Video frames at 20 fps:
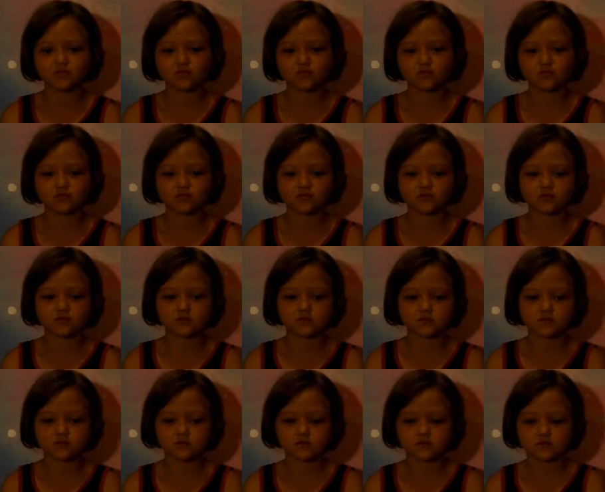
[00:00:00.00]

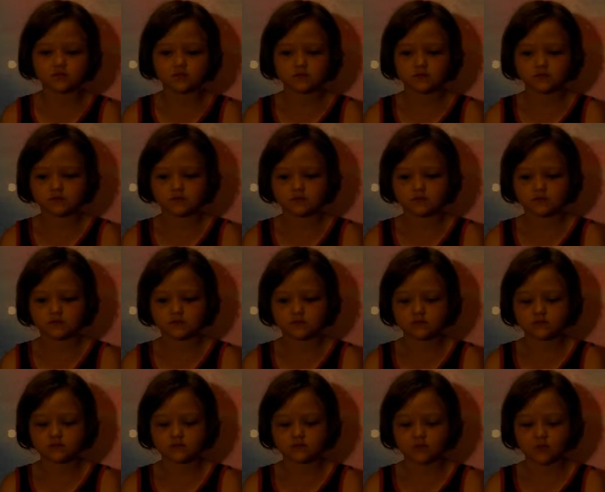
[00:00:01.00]

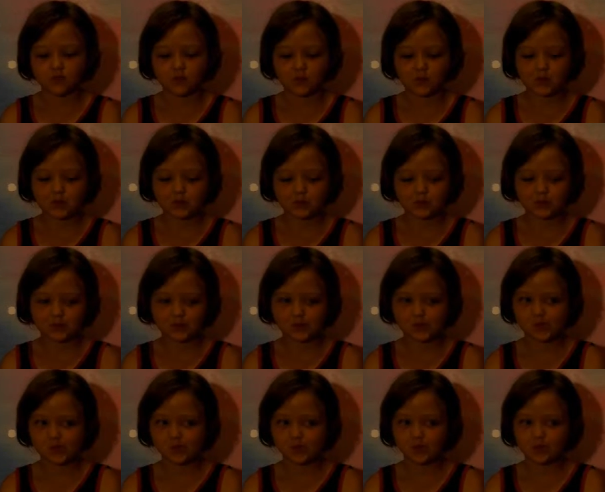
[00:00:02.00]

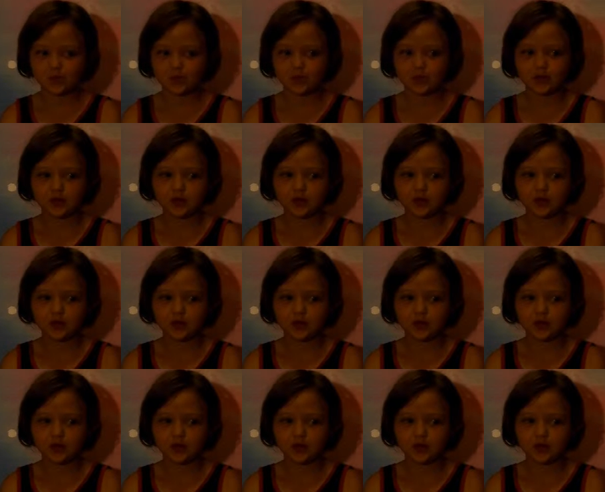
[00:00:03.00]
(no one is talking)